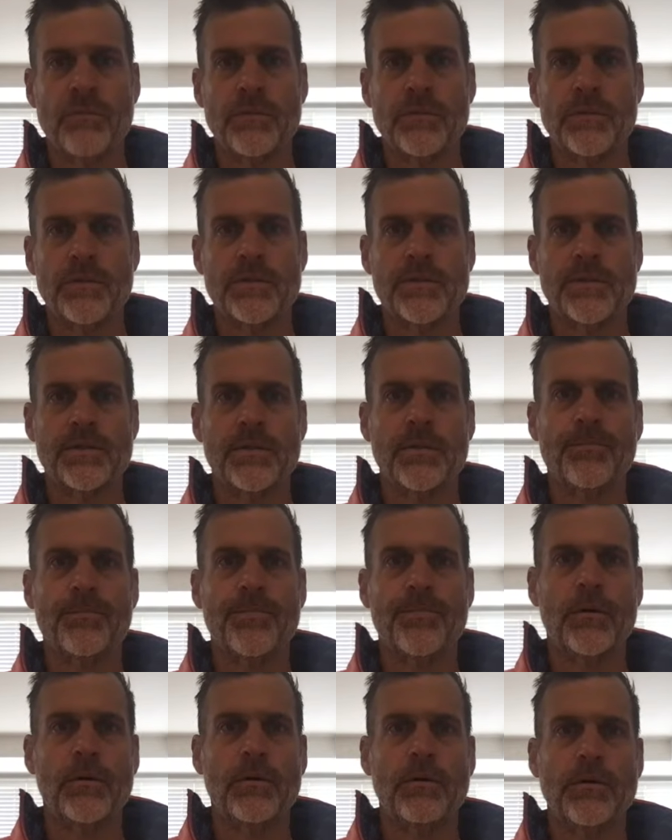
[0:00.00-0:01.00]
just a
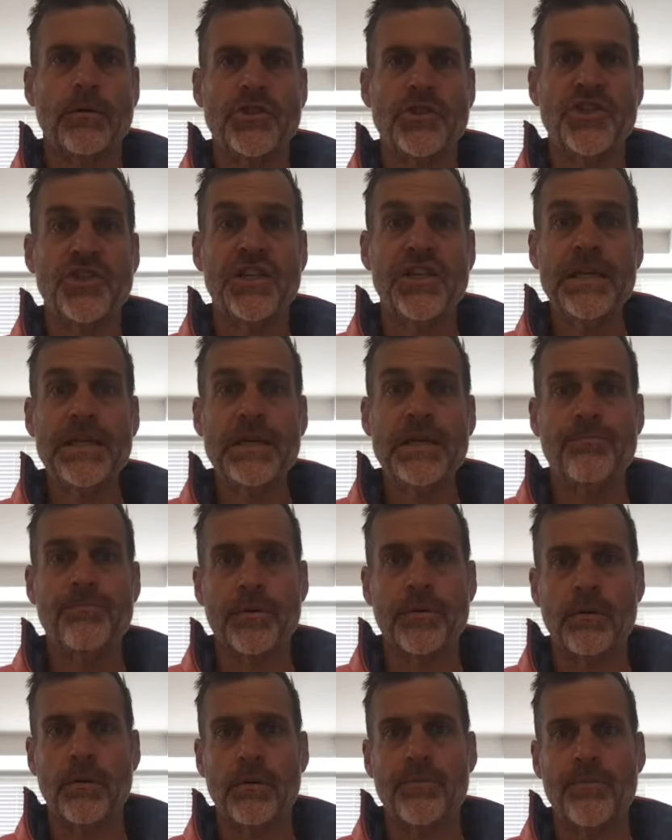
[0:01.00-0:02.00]
simple, cheap
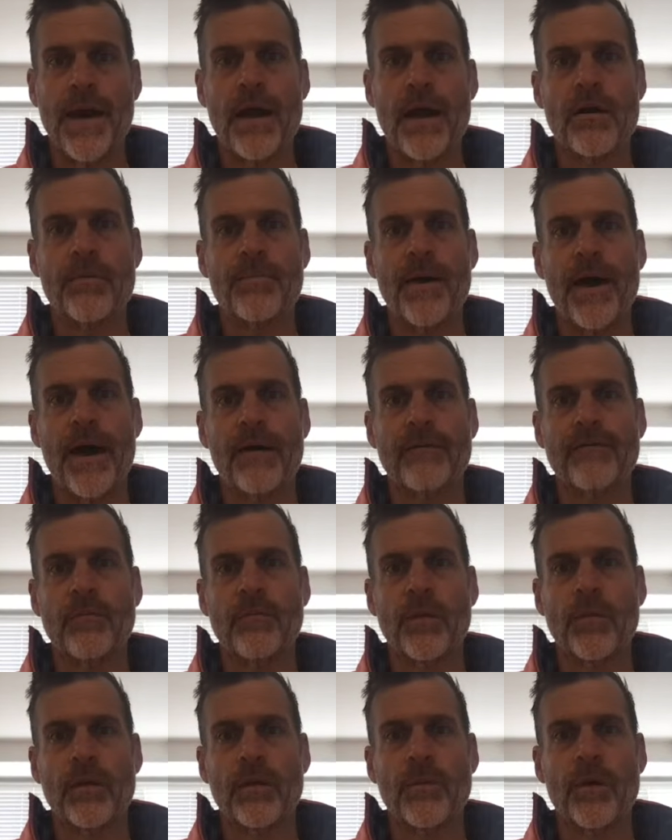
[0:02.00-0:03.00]
battery pack
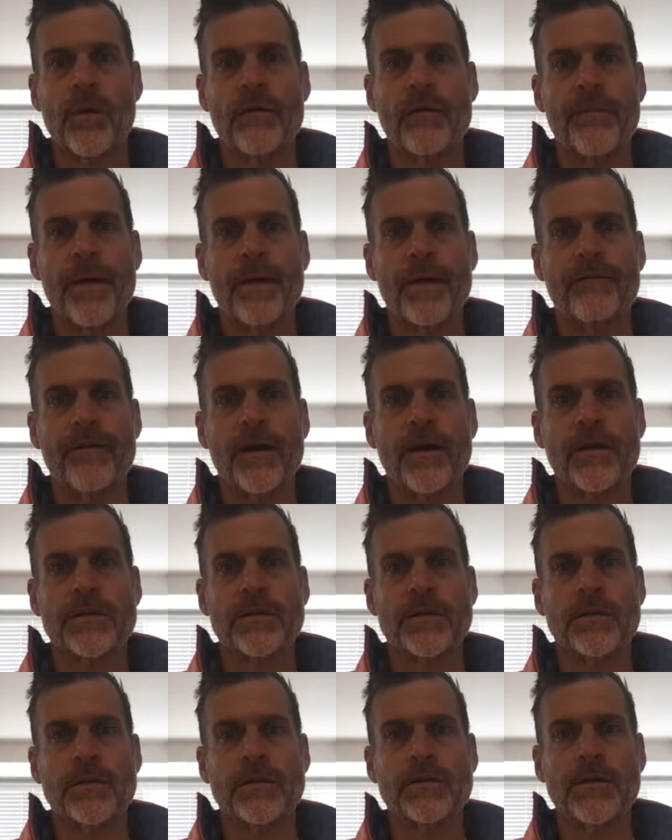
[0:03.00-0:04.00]
from one of the motor
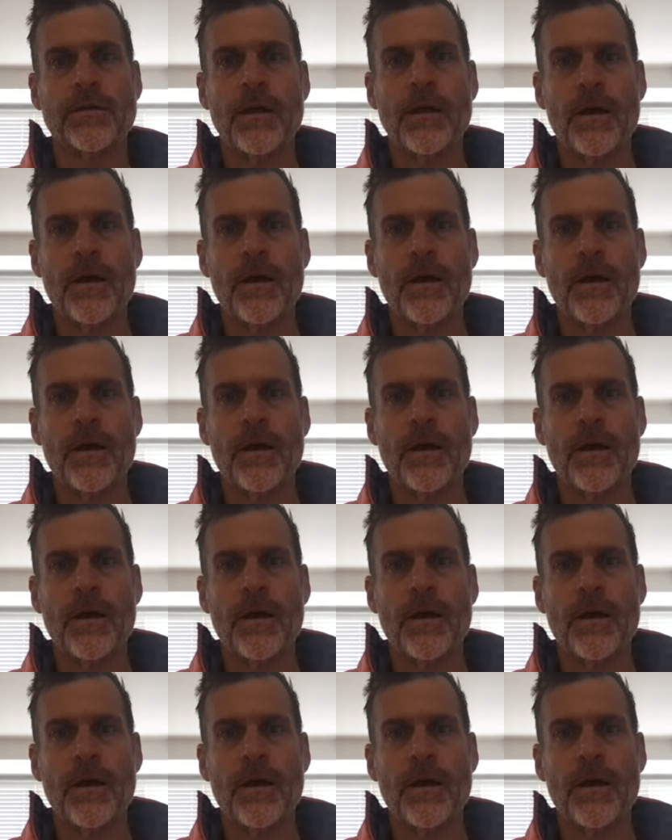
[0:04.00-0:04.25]
manufacturers.